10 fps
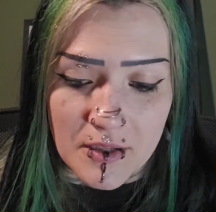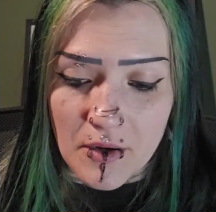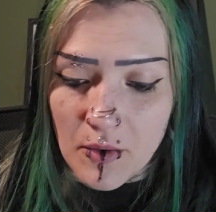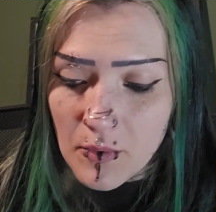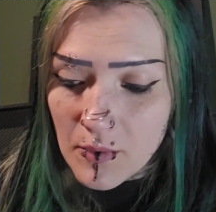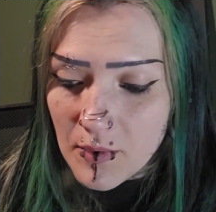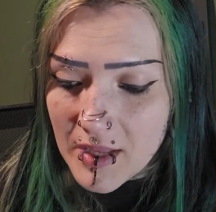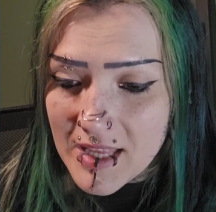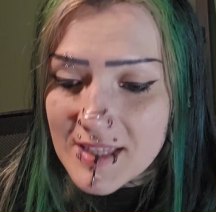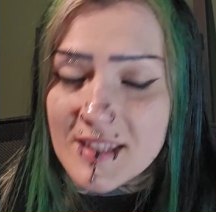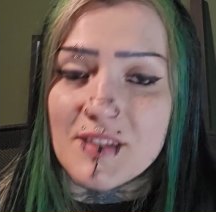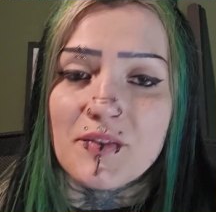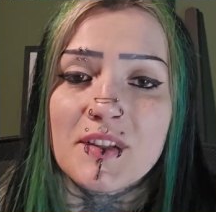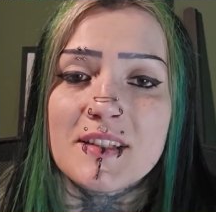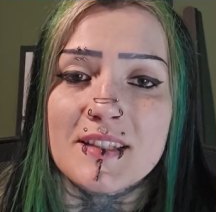in
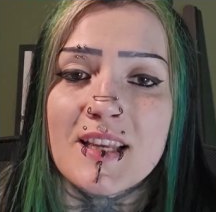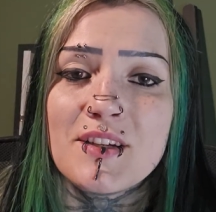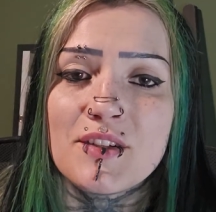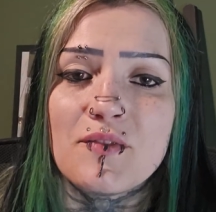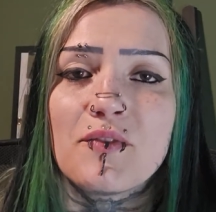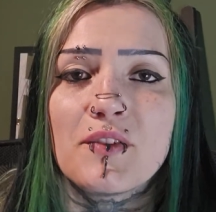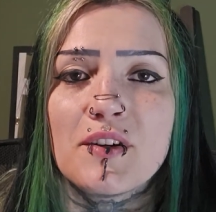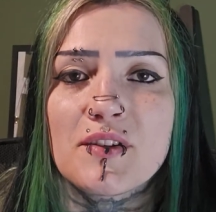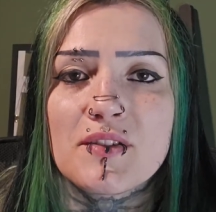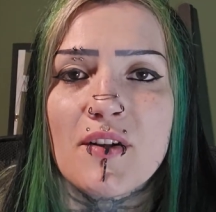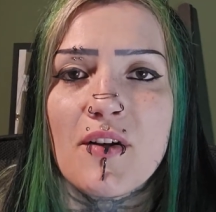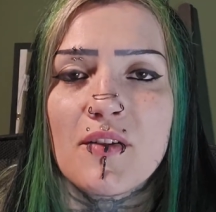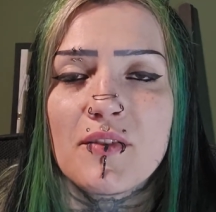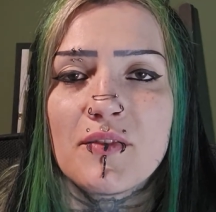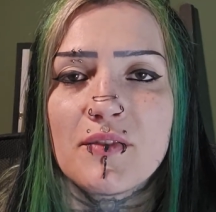civilization for
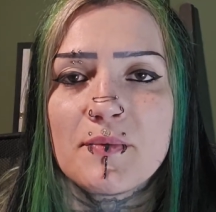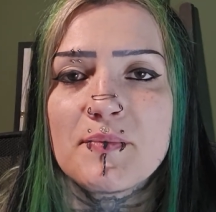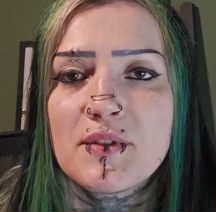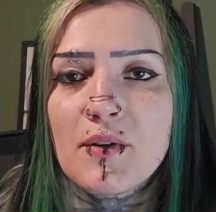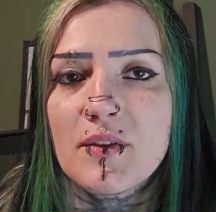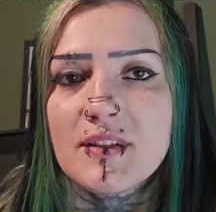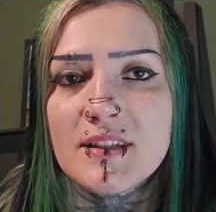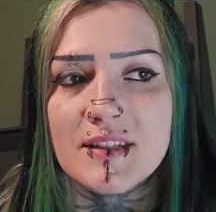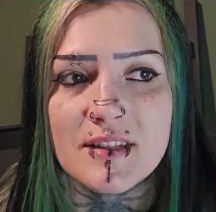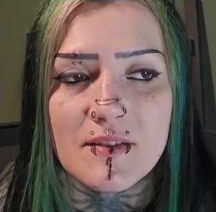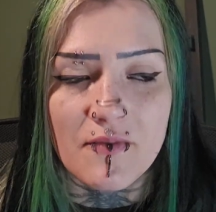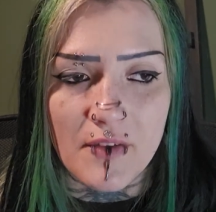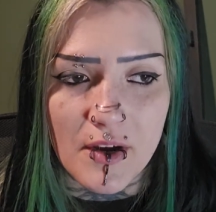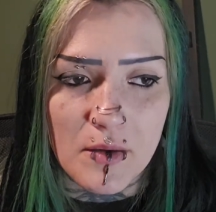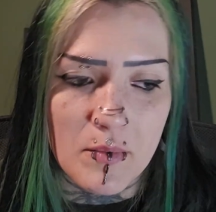yourself. So this is
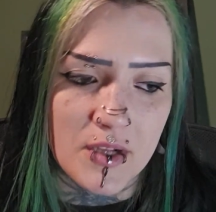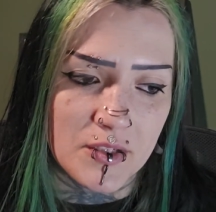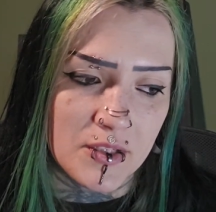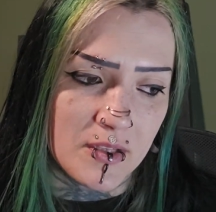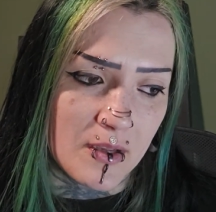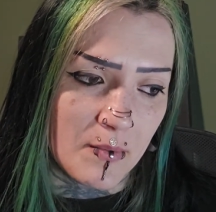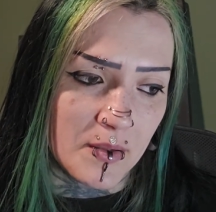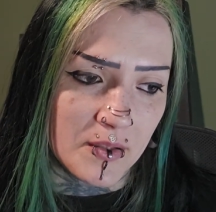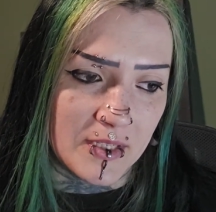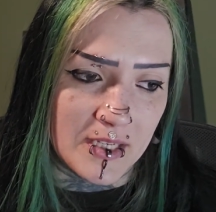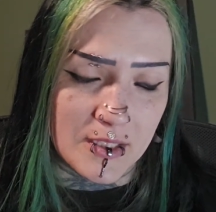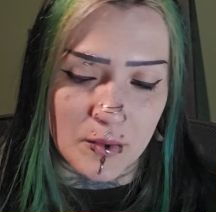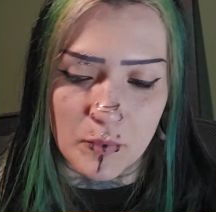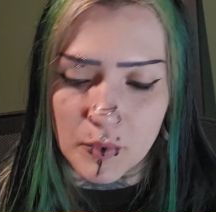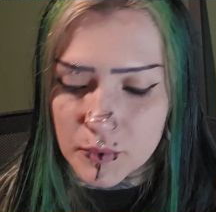very much the ability
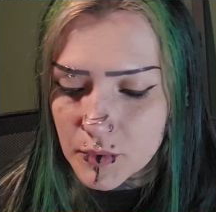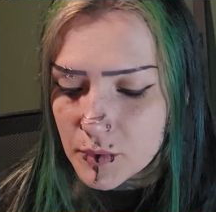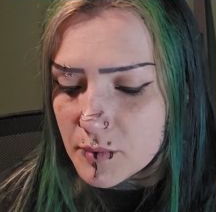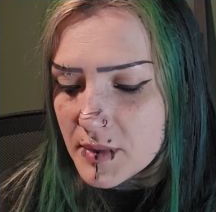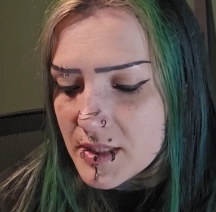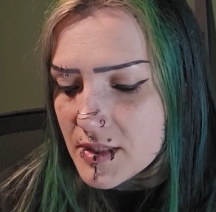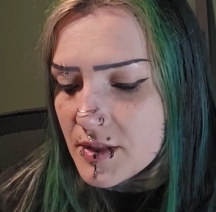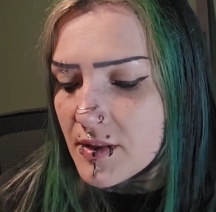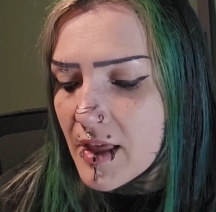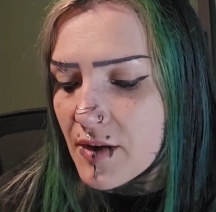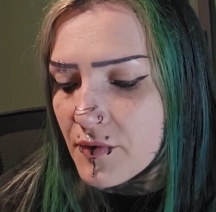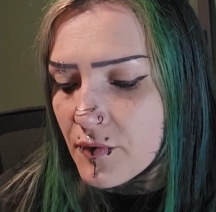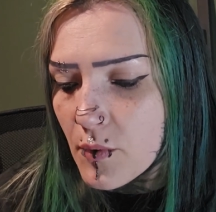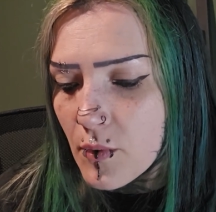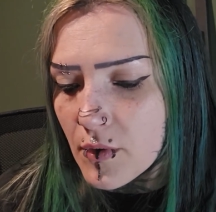to bloom into that
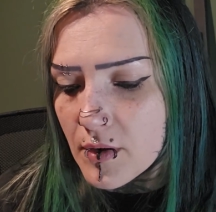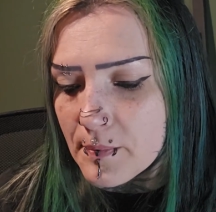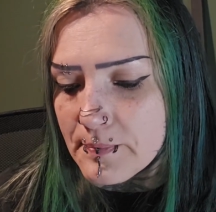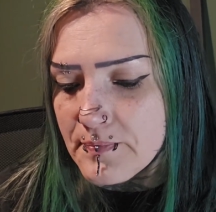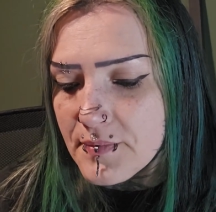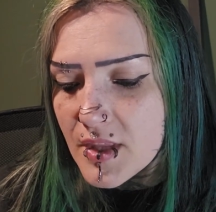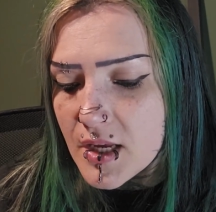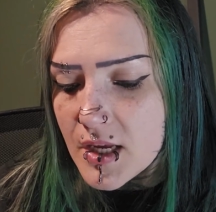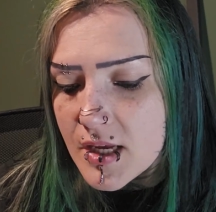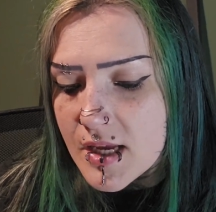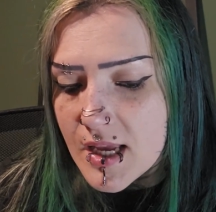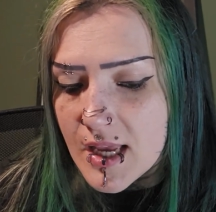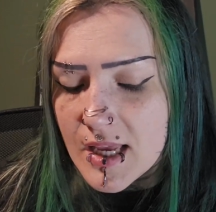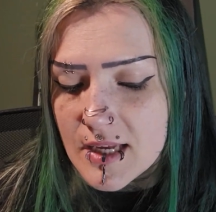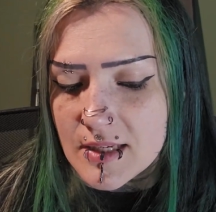form.
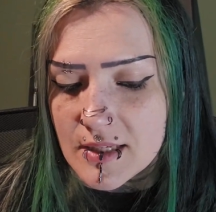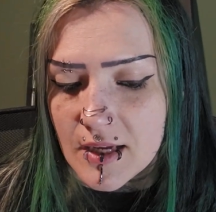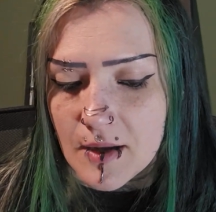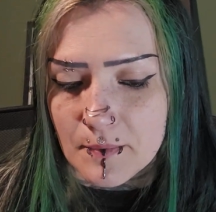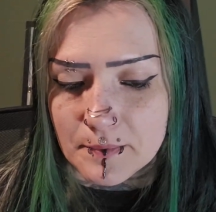And